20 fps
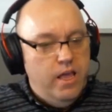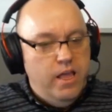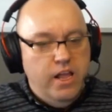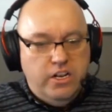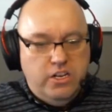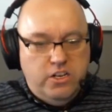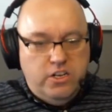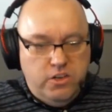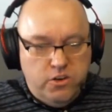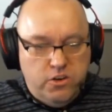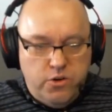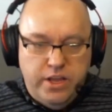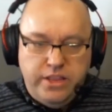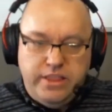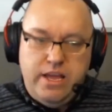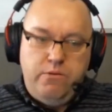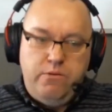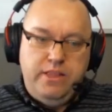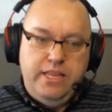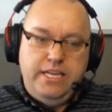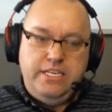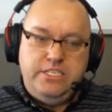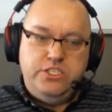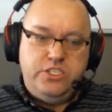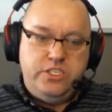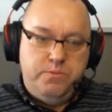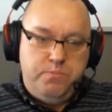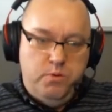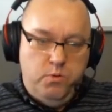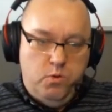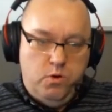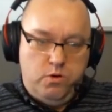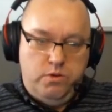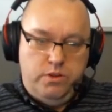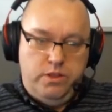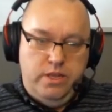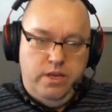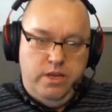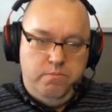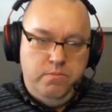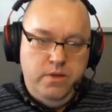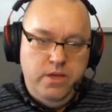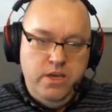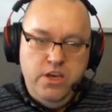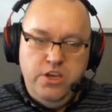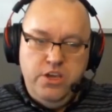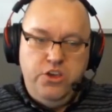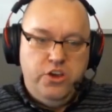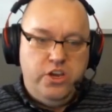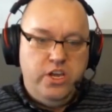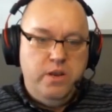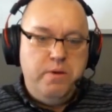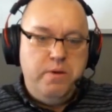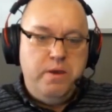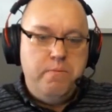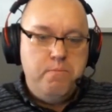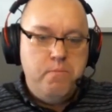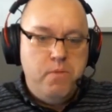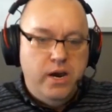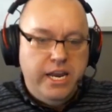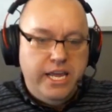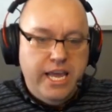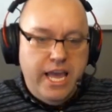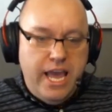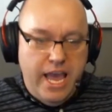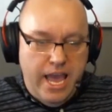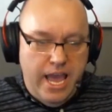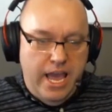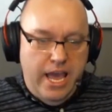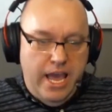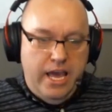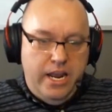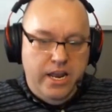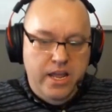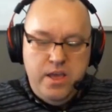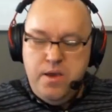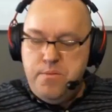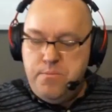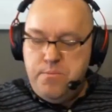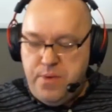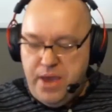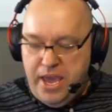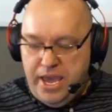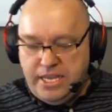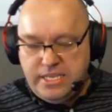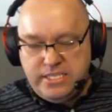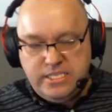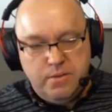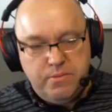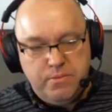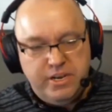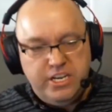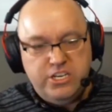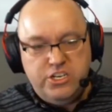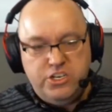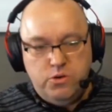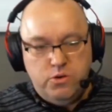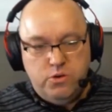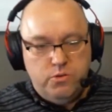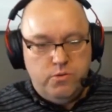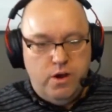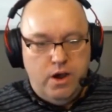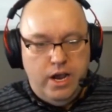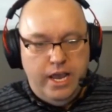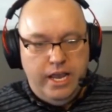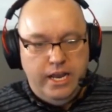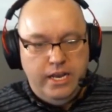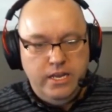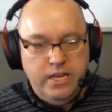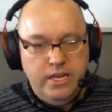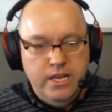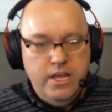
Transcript: and create that relationship and work with them. You're going to be money ahead paying somebody to do it right